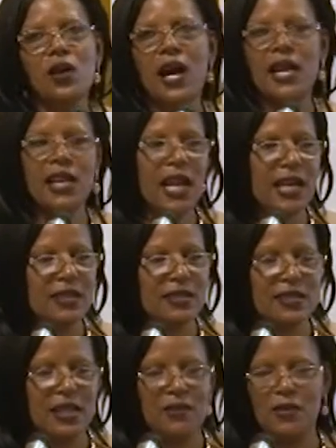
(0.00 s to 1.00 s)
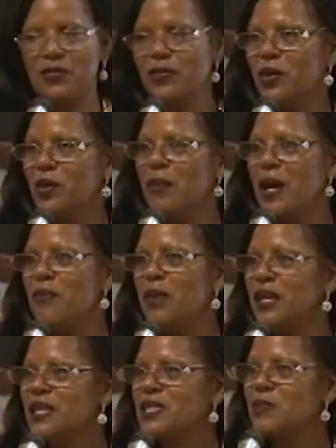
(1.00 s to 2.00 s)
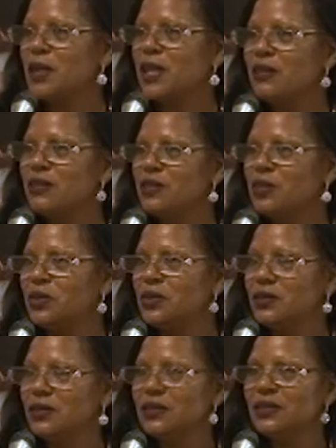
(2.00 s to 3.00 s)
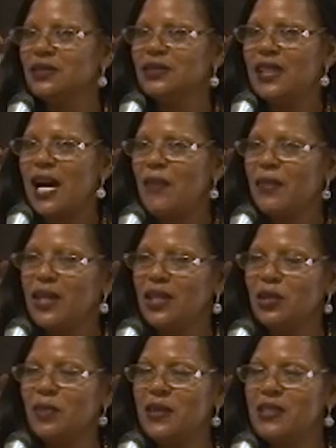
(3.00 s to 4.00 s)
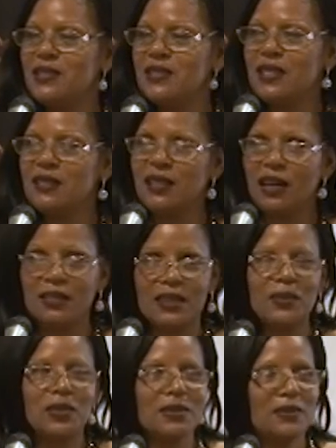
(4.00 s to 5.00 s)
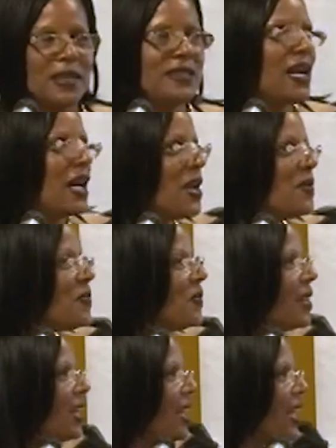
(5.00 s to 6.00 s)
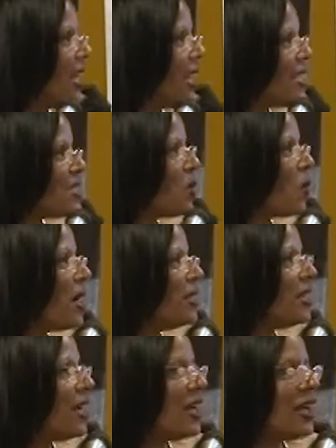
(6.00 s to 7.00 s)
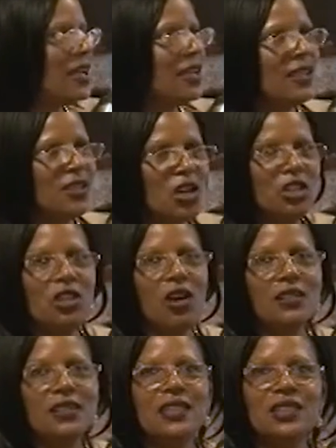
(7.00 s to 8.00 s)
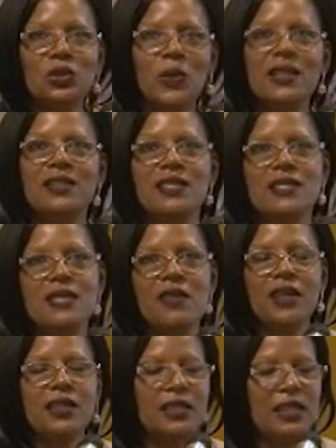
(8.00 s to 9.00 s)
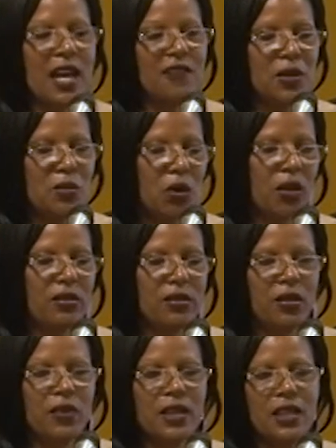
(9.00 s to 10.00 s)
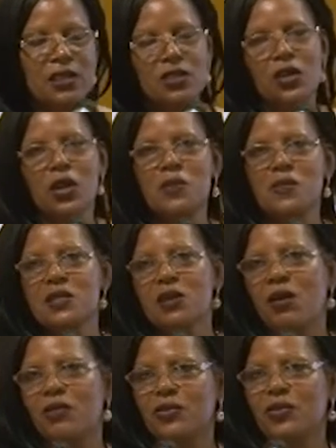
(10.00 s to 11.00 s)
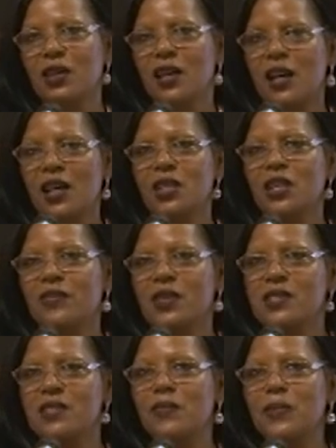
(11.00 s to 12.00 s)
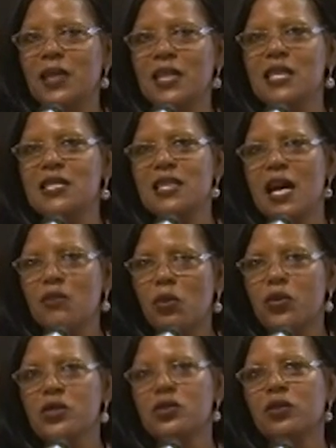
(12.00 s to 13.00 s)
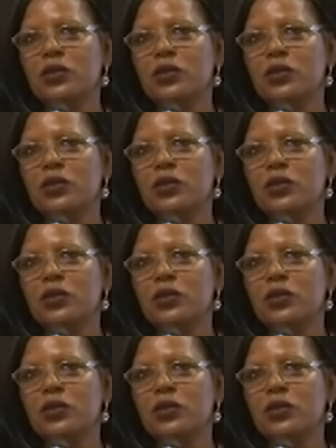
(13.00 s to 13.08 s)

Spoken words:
to highlight, before my minutes begin to be signal about my time, is the one I conducted in 2017. I've been monitoring in terms of the University of Belize and more so